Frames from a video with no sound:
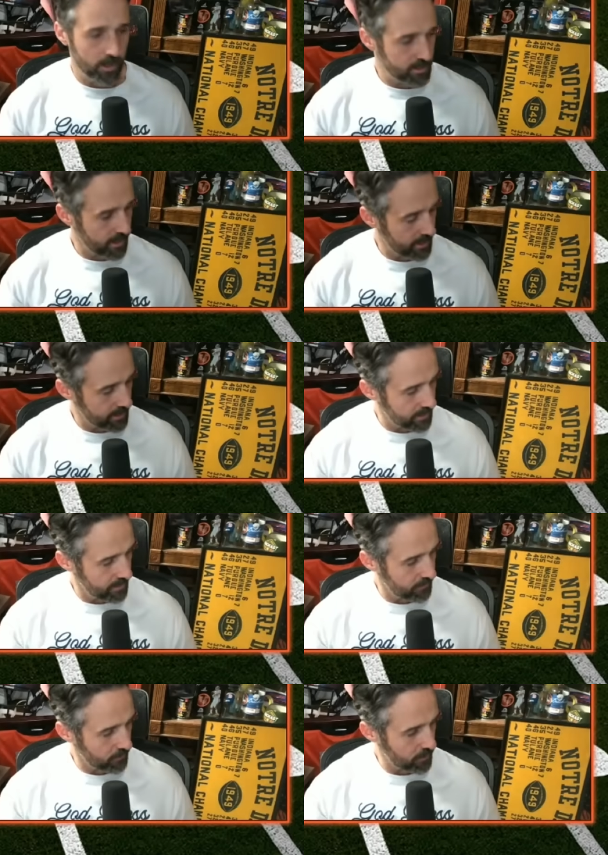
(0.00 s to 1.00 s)
want to take
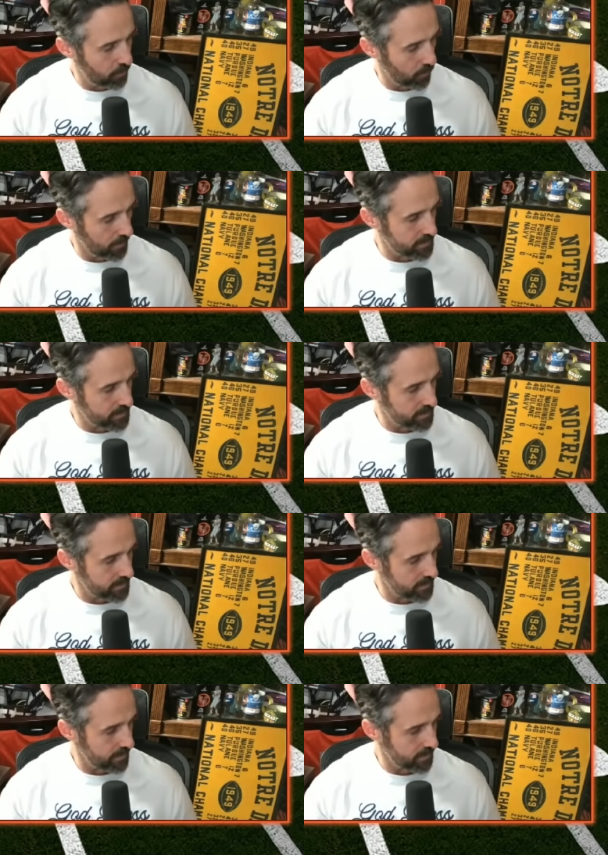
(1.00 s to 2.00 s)
3 points
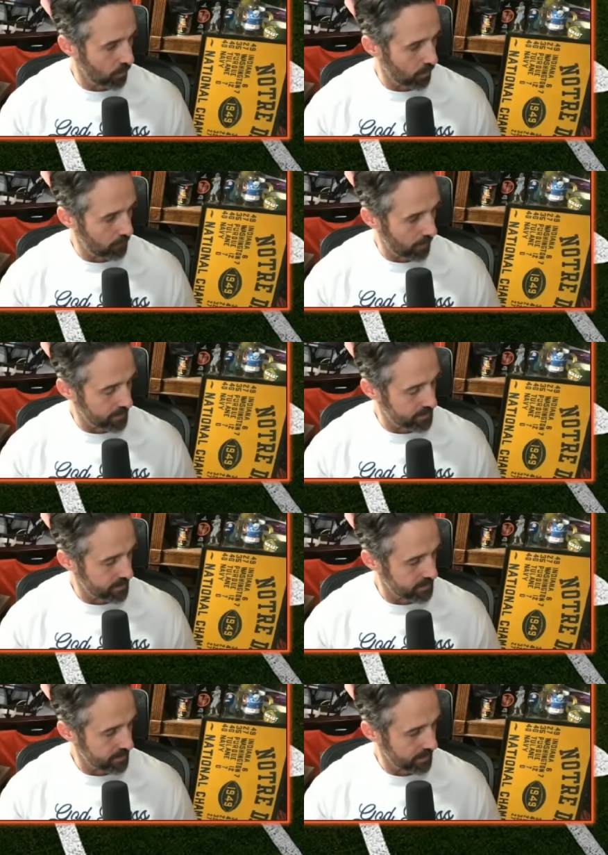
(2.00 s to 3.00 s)
and go up by
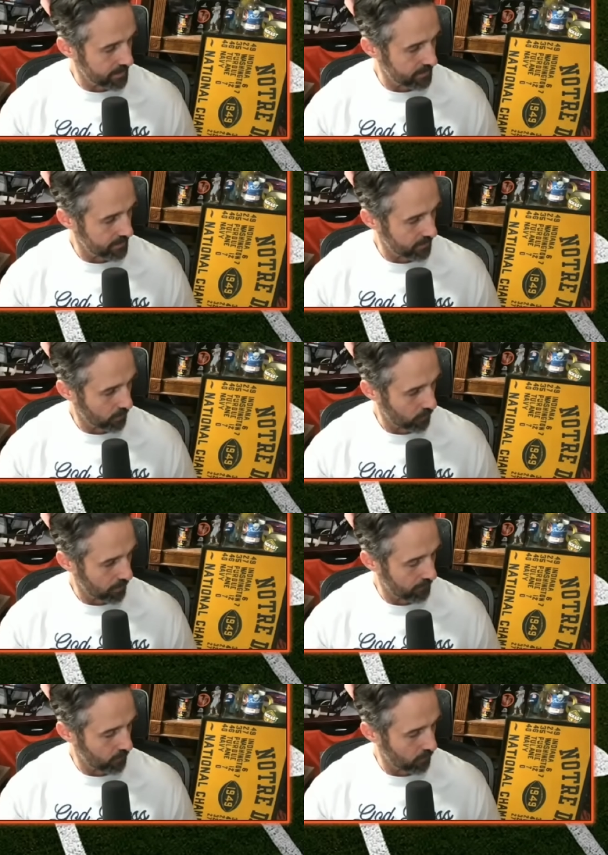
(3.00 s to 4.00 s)
16 or
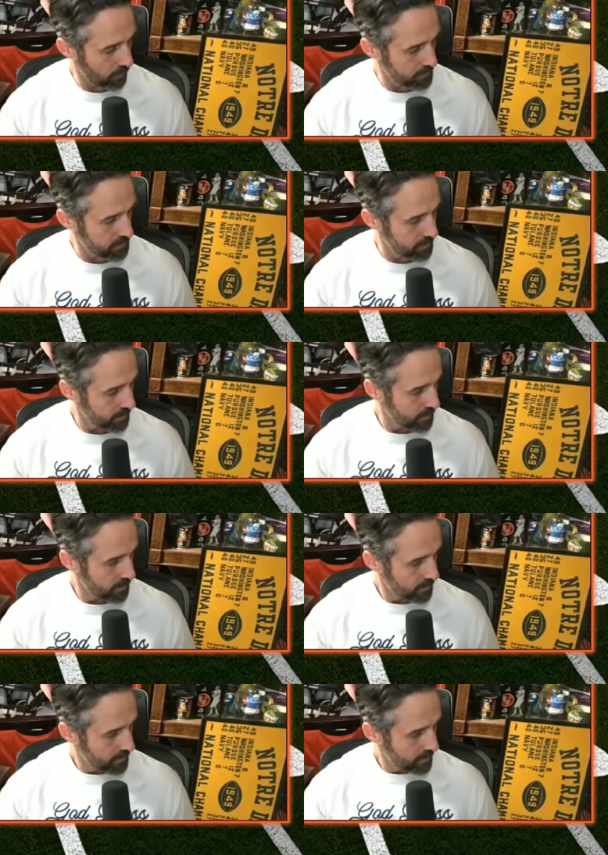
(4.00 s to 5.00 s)
whatever it was.
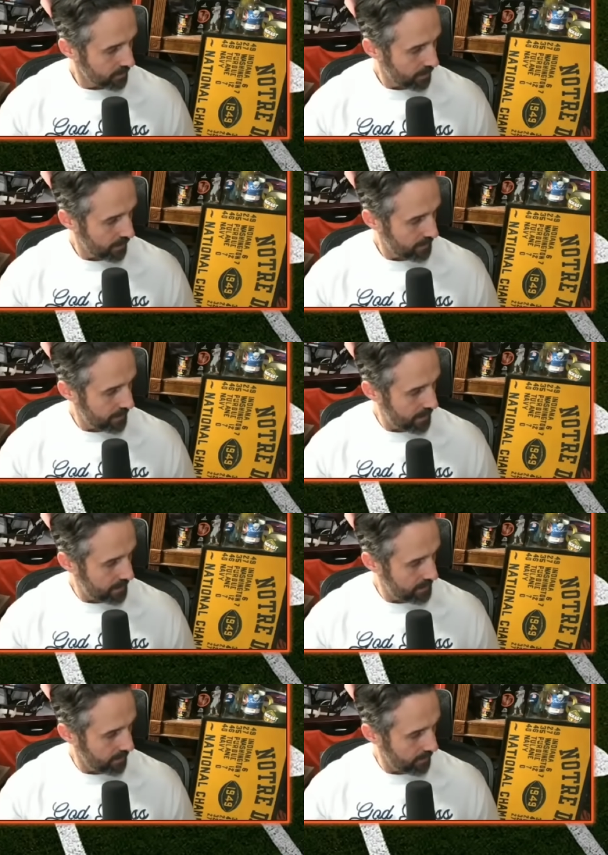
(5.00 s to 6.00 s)
And
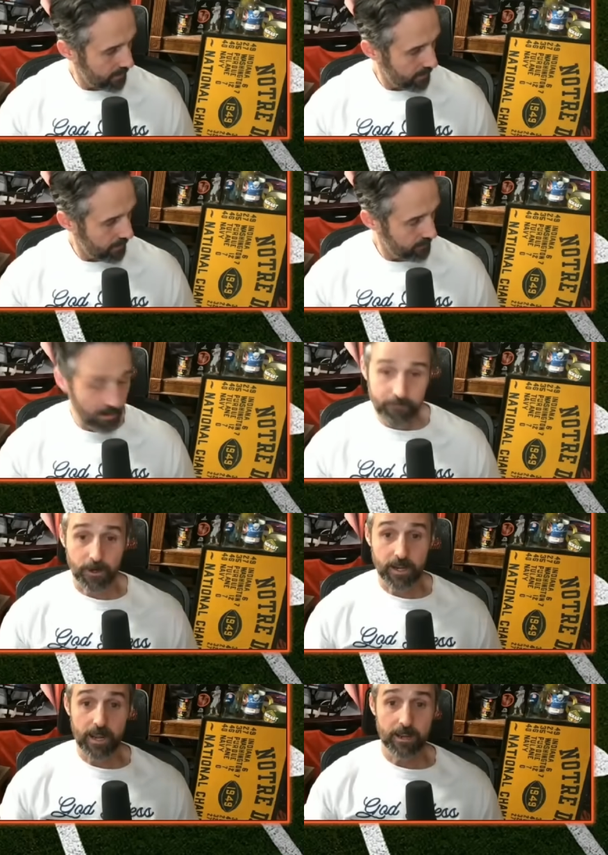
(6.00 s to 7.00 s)
then they
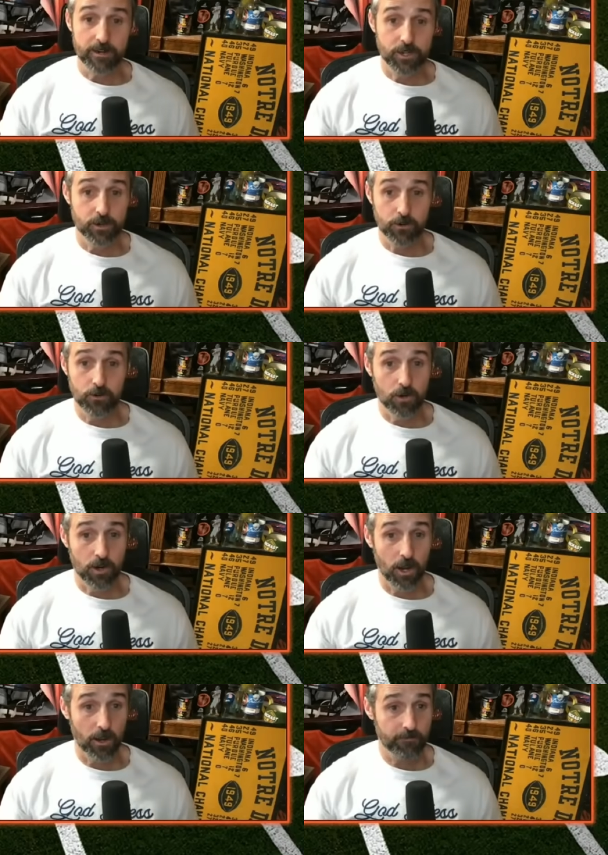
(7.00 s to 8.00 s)
forget to
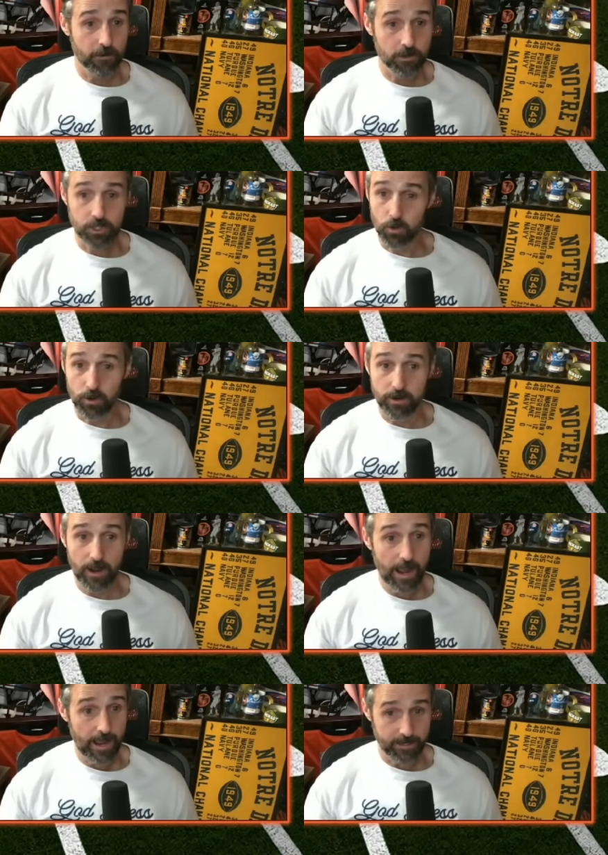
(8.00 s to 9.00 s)
cover Jordan
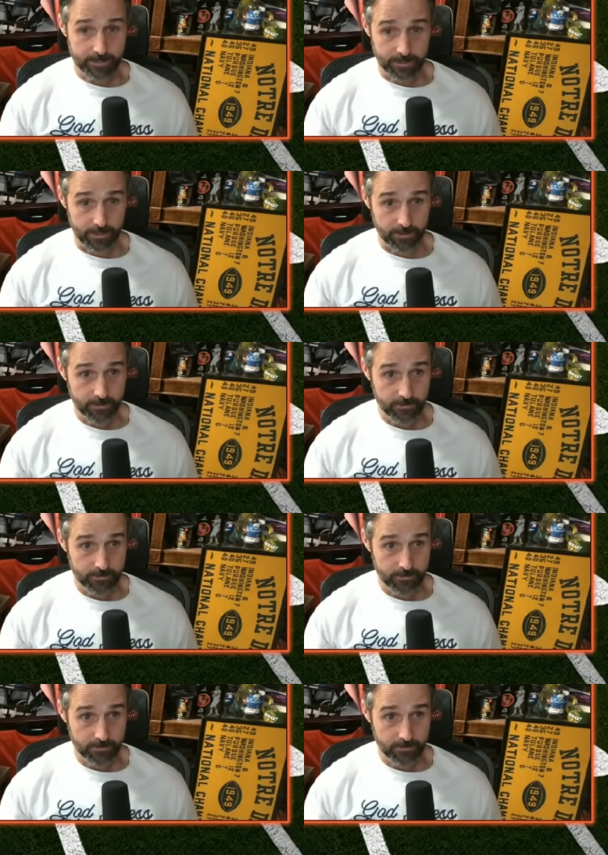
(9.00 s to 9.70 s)
Addison.